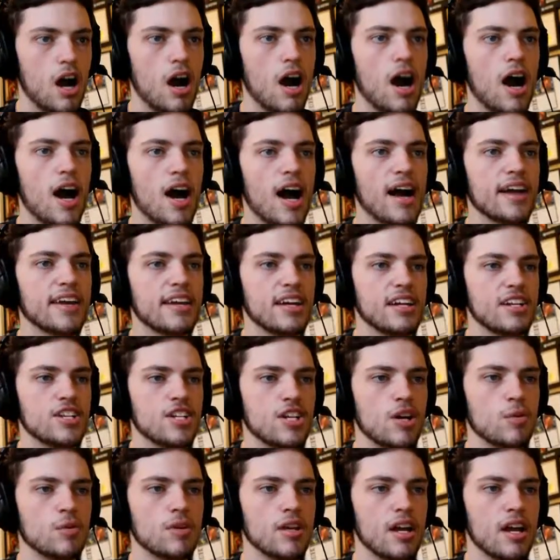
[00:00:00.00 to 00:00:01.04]
Oh, I get
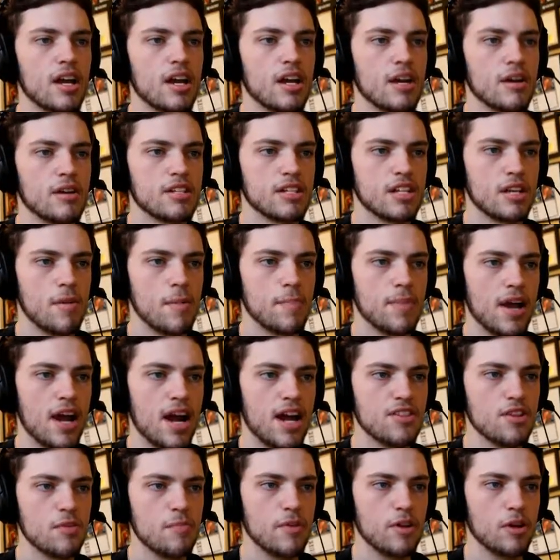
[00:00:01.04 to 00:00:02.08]
you. Okay. It's going to be behind the